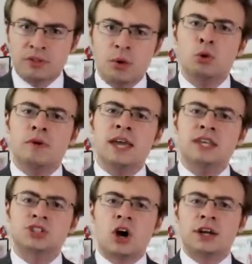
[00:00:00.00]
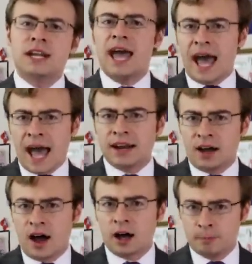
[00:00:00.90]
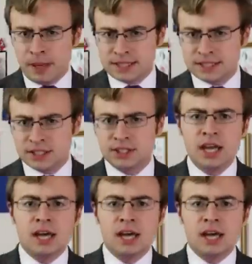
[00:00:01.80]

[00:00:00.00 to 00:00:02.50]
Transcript: They were raised on an ad hoc basis,